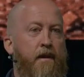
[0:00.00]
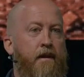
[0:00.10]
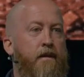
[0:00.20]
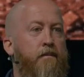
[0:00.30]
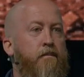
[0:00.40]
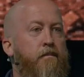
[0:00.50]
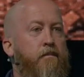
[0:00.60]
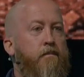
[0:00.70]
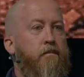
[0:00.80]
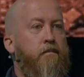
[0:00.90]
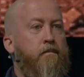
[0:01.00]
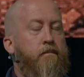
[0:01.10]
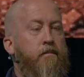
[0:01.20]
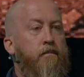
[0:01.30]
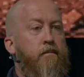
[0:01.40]

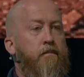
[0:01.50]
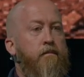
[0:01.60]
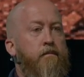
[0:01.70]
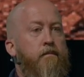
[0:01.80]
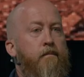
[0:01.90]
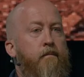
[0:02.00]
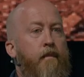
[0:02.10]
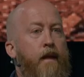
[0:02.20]
Nobody speaks.